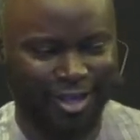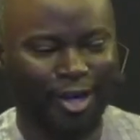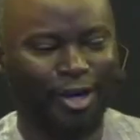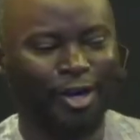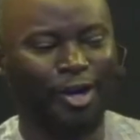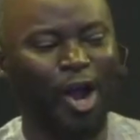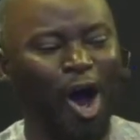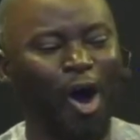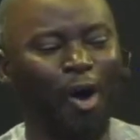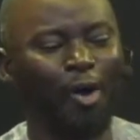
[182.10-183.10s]

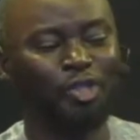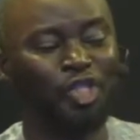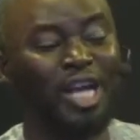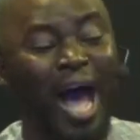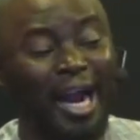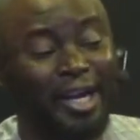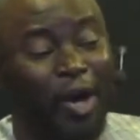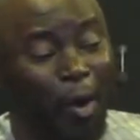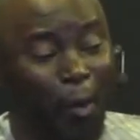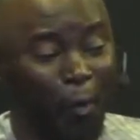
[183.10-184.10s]
no
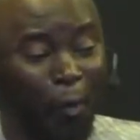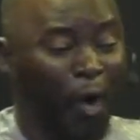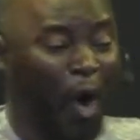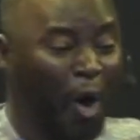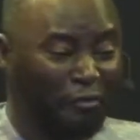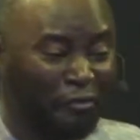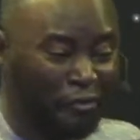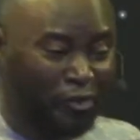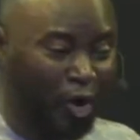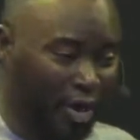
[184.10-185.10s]
shadow of
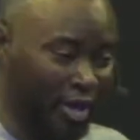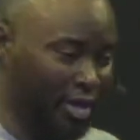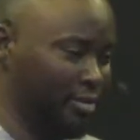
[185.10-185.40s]
turning.